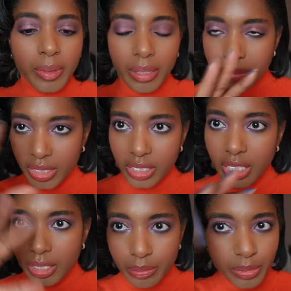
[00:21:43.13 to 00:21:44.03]
I'm just
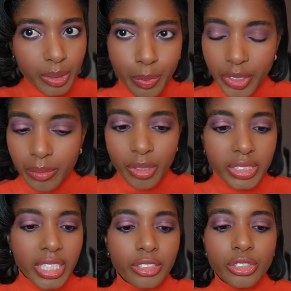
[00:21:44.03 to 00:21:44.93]
gonna break them all down.